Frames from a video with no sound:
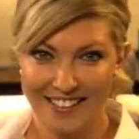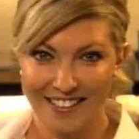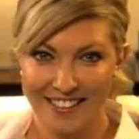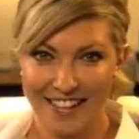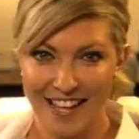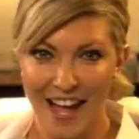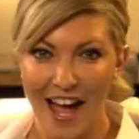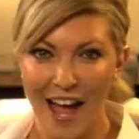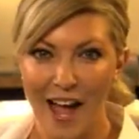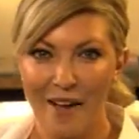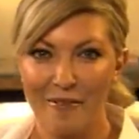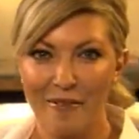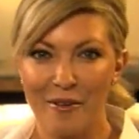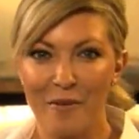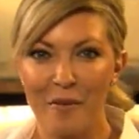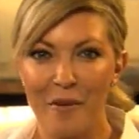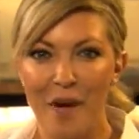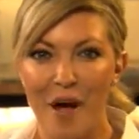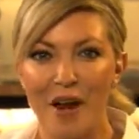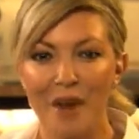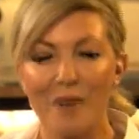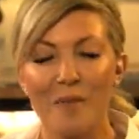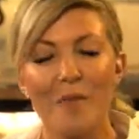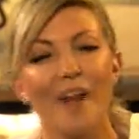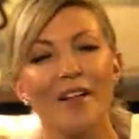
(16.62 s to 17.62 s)
Hi
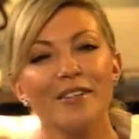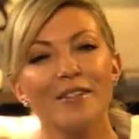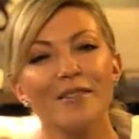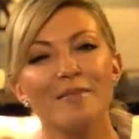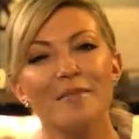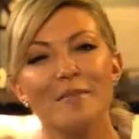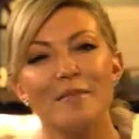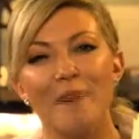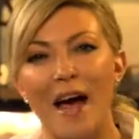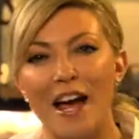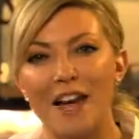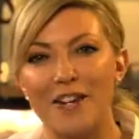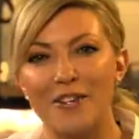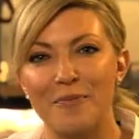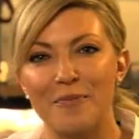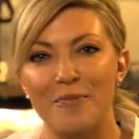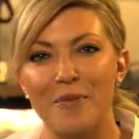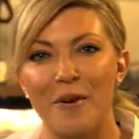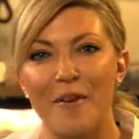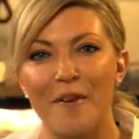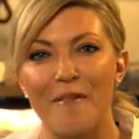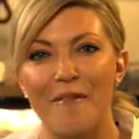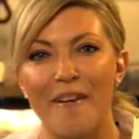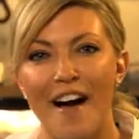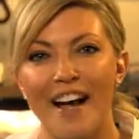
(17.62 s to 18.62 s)
everyone, welcome to Passion
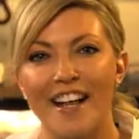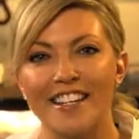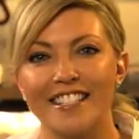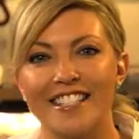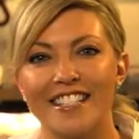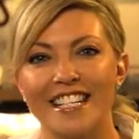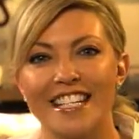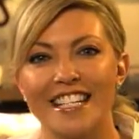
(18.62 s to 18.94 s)
Profiles.